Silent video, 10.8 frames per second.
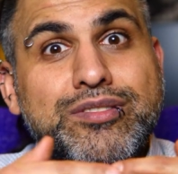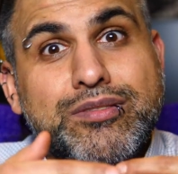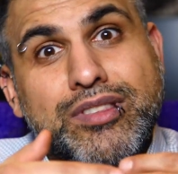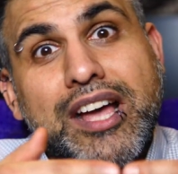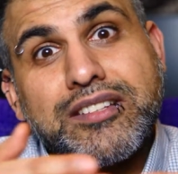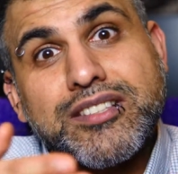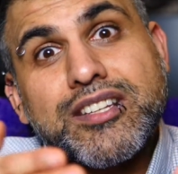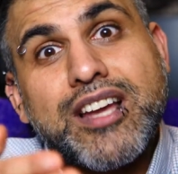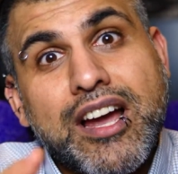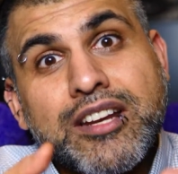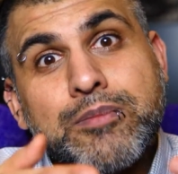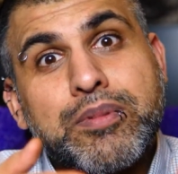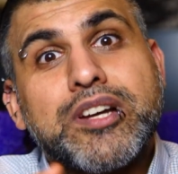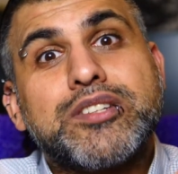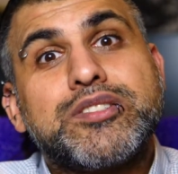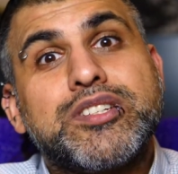That's the kind of
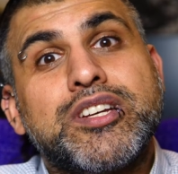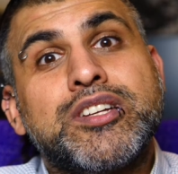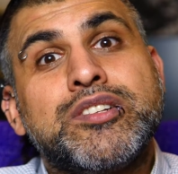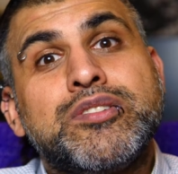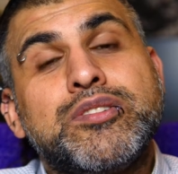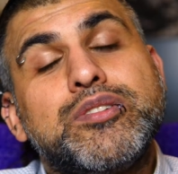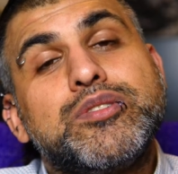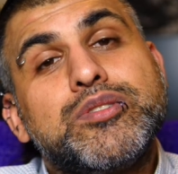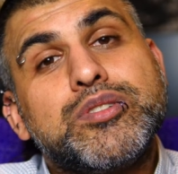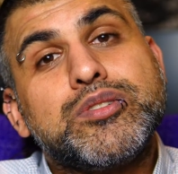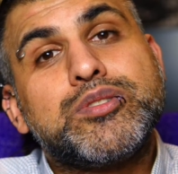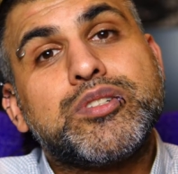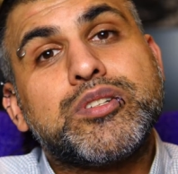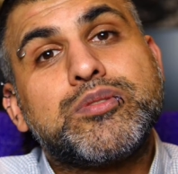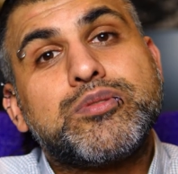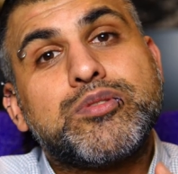person you
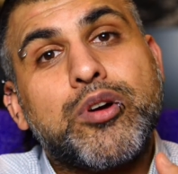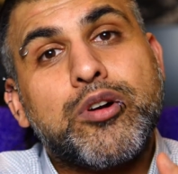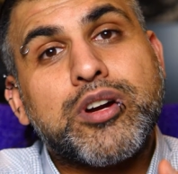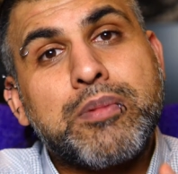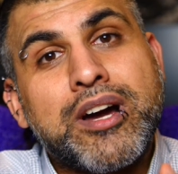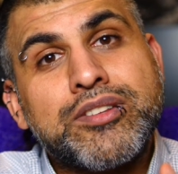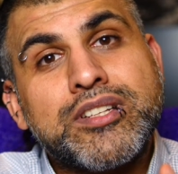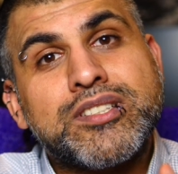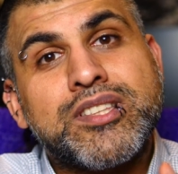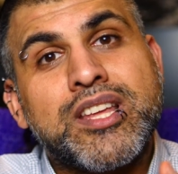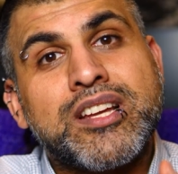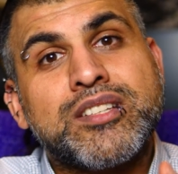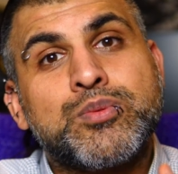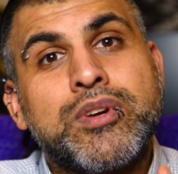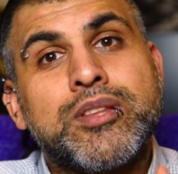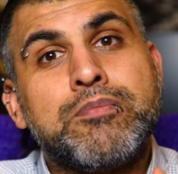should talk about these things
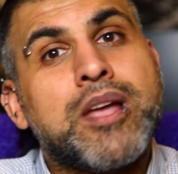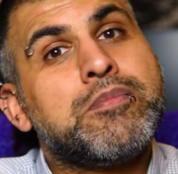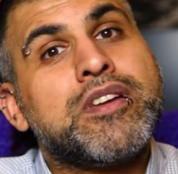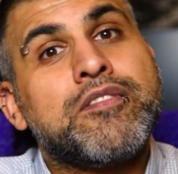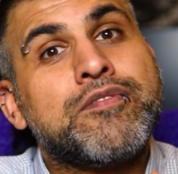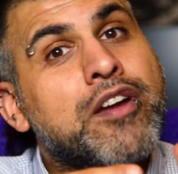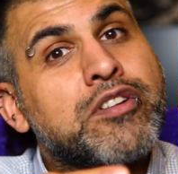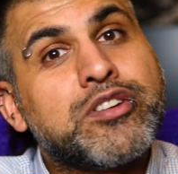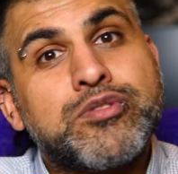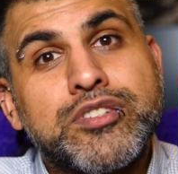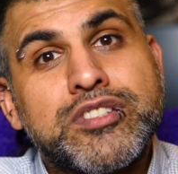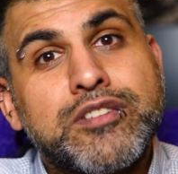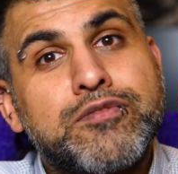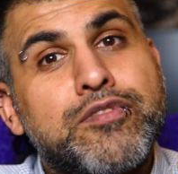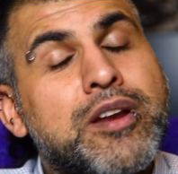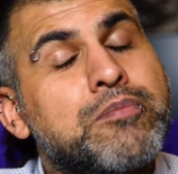with, maybe a very trusted
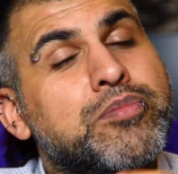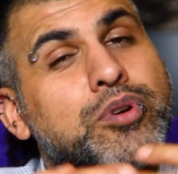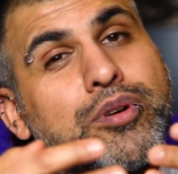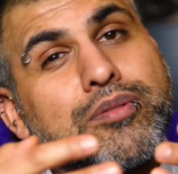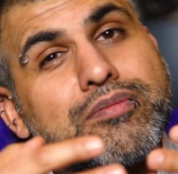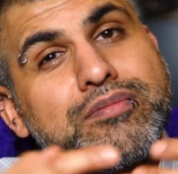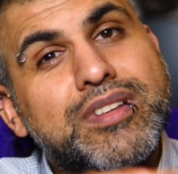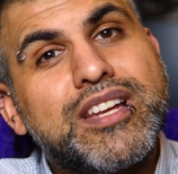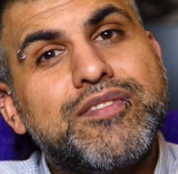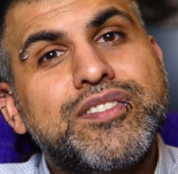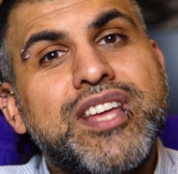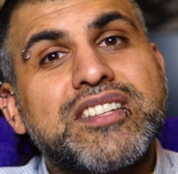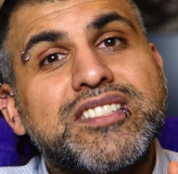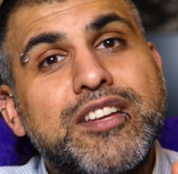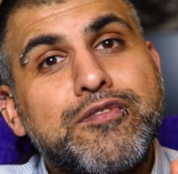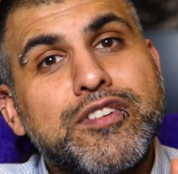friend, but even that's
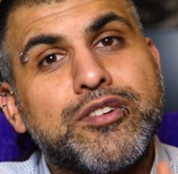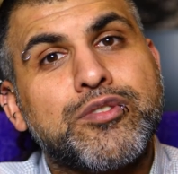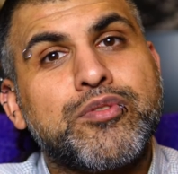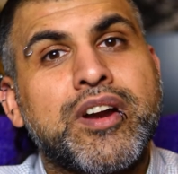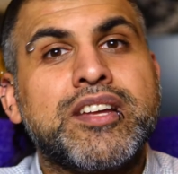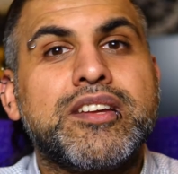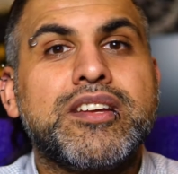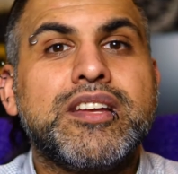difficult, right?